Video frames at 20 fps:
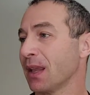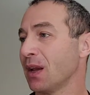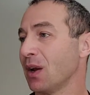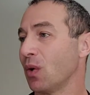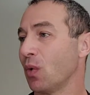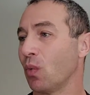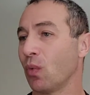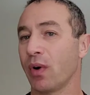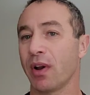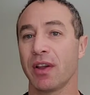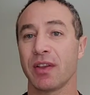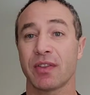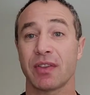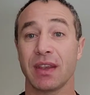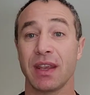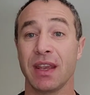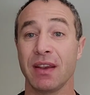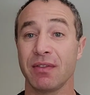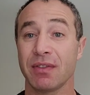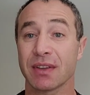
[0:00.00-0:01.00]
With
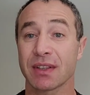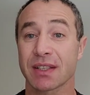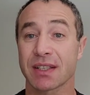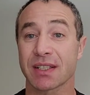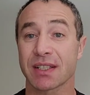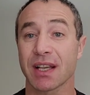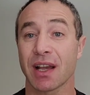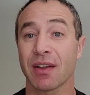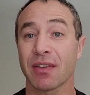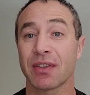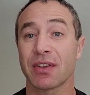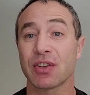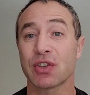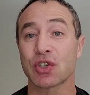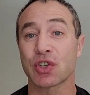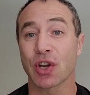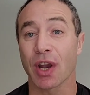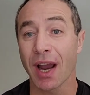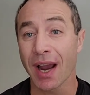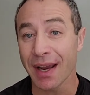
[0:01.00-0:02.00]
even Southern
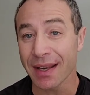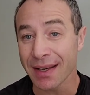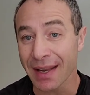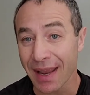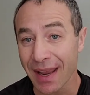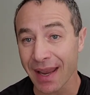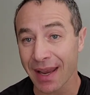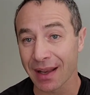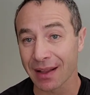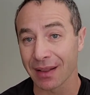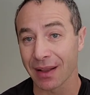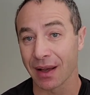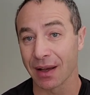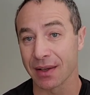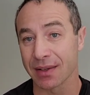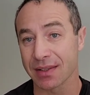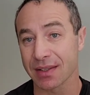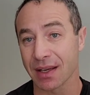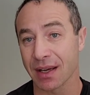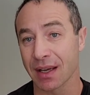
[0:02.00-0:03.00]
China
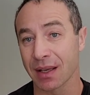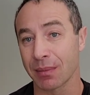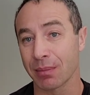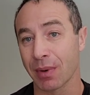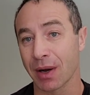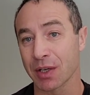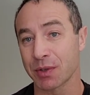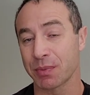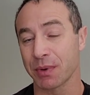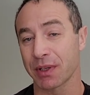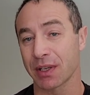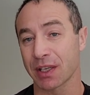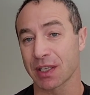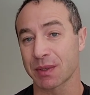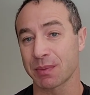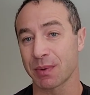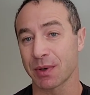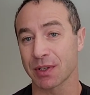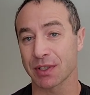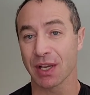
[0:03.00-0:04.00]
Airlines, I had much better
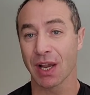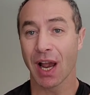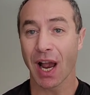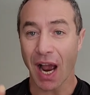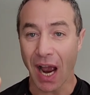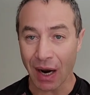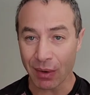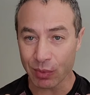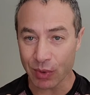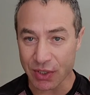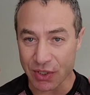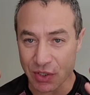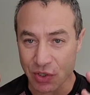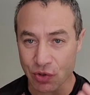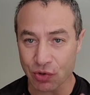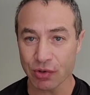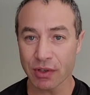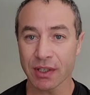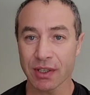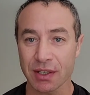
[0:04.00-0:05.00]
experience. I was
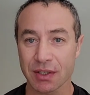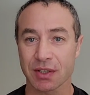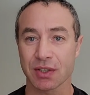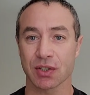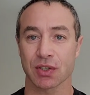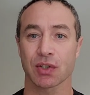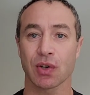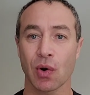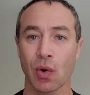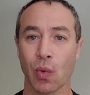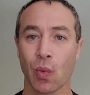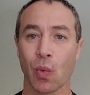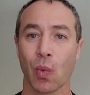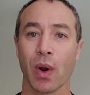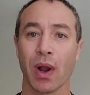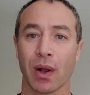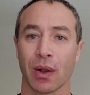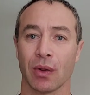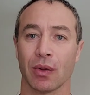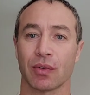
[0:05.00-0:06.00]
treated so
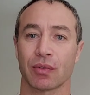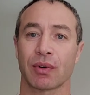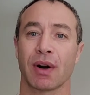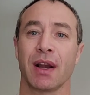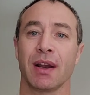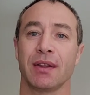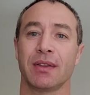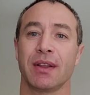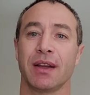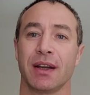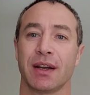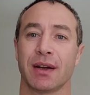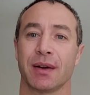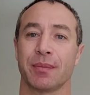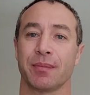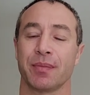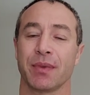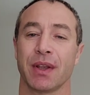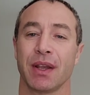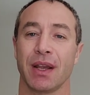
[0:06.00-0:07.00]
well right there.
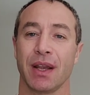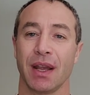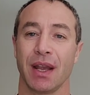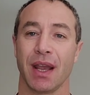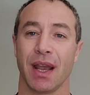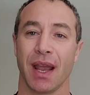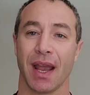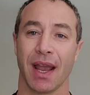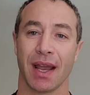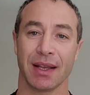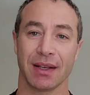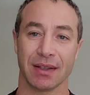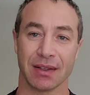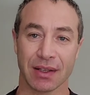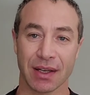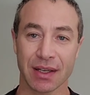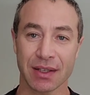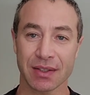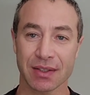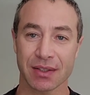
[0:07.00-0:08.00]
And
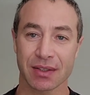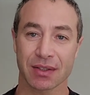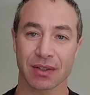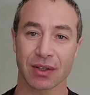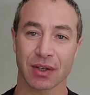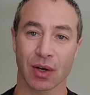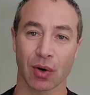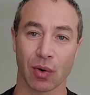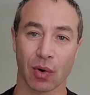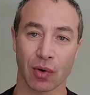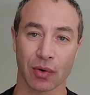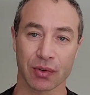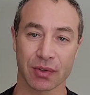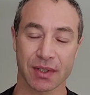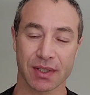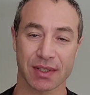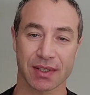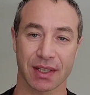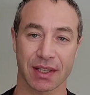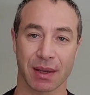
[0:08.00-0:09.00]
yet,
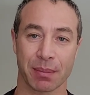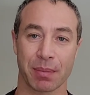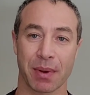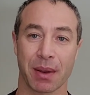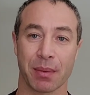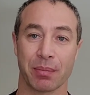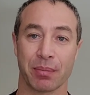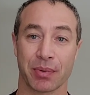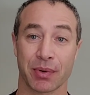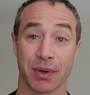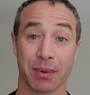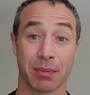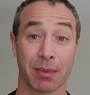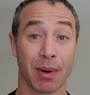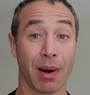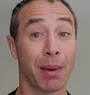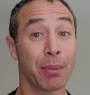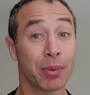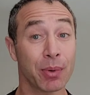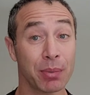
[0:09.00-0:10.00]
Qantas that I paid
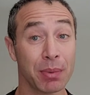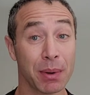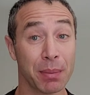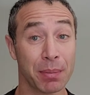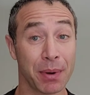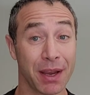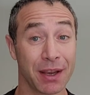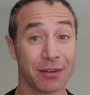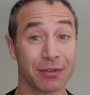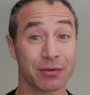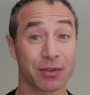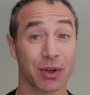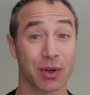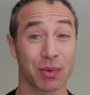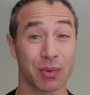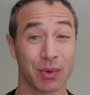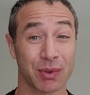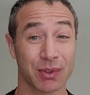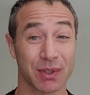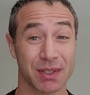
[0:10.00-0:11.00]
premium, I probably paid for
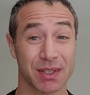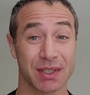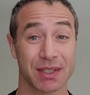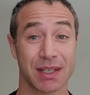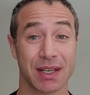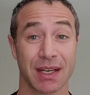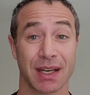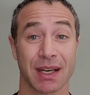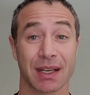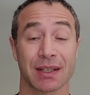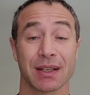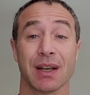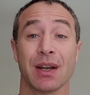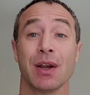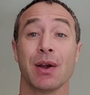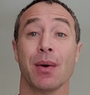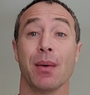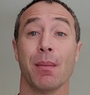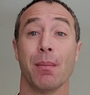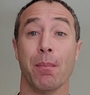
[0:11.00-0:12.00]
Qantas ticket
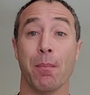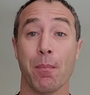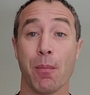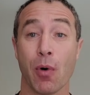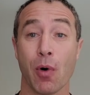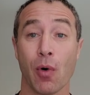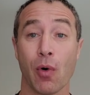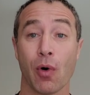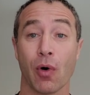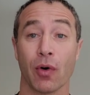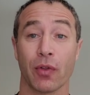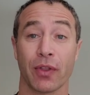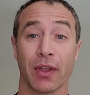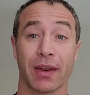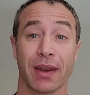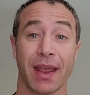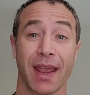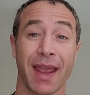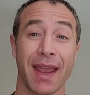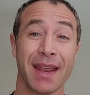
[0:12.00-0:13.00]
more
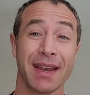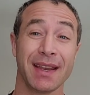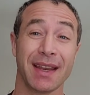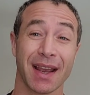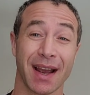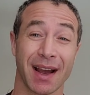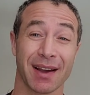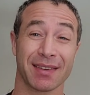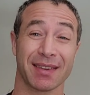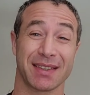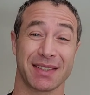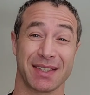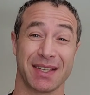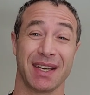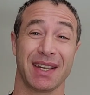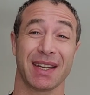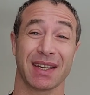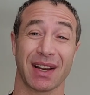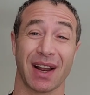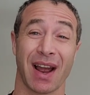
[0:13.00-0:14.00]
than any other
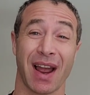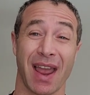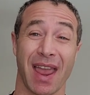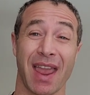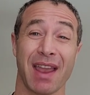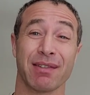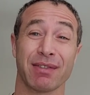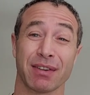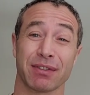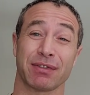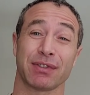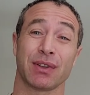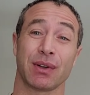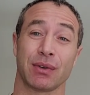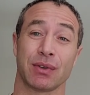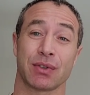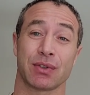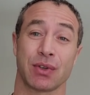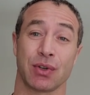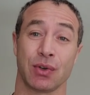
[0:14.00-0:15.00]
ticket I ever
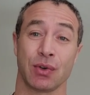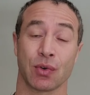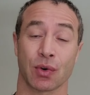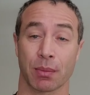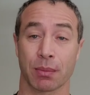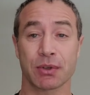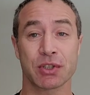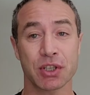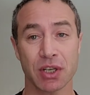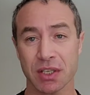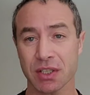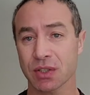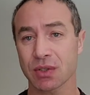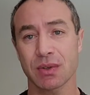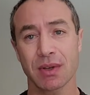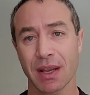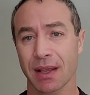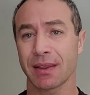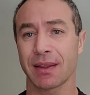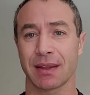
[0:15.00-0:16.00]
flown to Europe just to
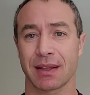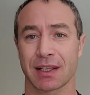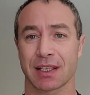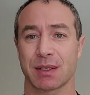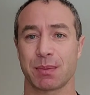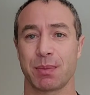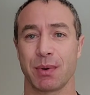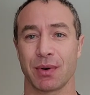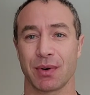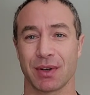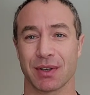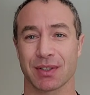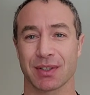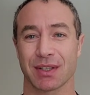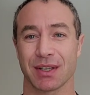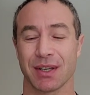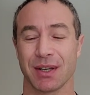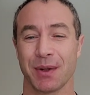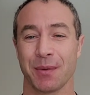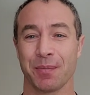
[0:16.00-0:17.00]
get that experience.
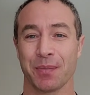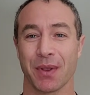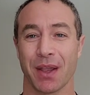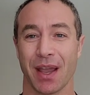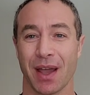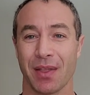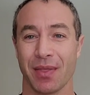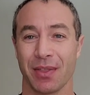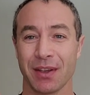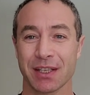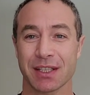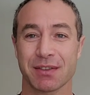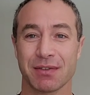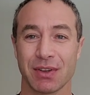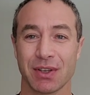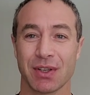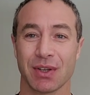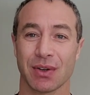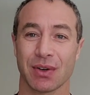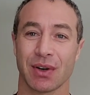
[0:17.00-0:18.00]
And this
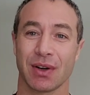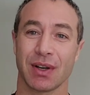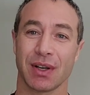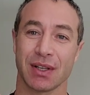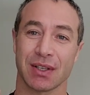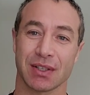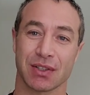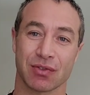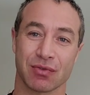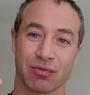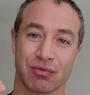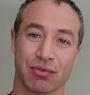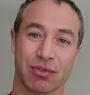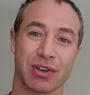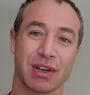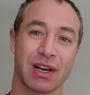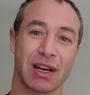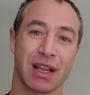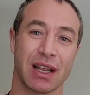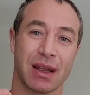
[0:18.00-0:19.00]
video is
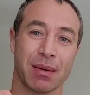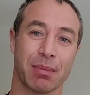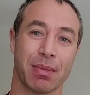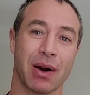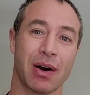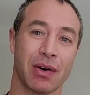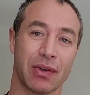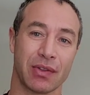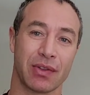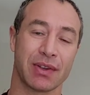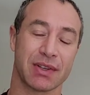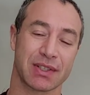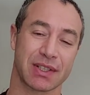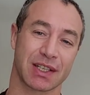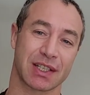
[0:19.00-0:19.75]
really about this